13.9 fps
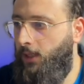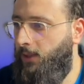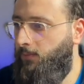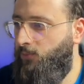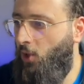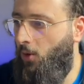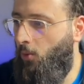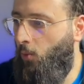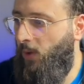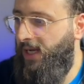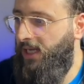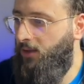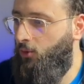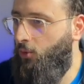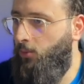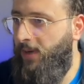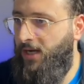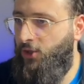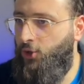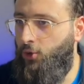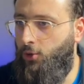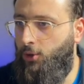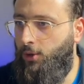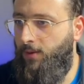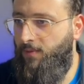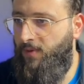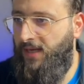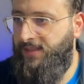So we need to make sure
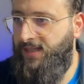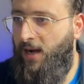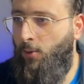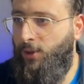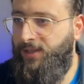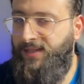that our